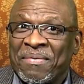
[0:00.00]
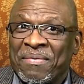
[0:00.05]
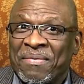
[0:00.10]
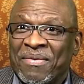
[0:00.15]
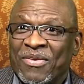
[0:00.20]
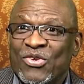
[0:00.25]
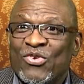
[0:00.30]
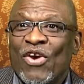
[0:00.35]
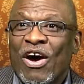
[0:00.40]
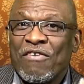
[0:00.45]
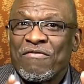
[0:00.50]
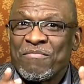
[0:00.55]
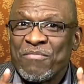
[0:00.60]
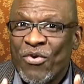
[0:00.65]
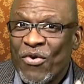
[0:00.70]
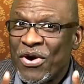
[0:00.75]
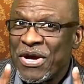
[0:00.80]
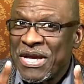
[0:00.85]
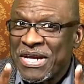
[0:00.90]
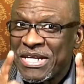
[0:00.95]
You have
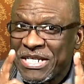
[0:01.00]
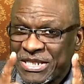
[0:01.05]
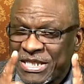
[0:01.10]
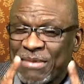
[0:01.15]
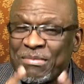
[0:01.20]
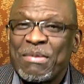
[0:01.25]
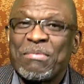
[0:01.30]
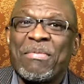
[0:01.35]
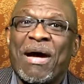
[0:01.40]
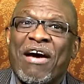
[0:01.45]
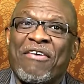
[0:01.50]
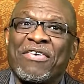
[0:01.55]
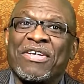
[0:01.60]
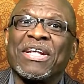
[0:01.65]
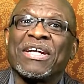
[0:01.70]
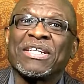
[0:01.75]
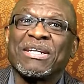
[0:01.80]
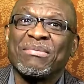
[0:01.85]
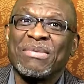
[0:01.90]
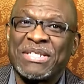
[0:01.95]
more years to be married
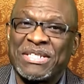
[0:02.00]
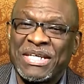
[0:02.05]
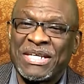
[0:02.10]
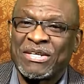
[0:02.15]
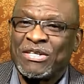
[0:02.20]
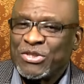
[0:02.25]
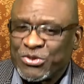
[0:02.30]
than to be single.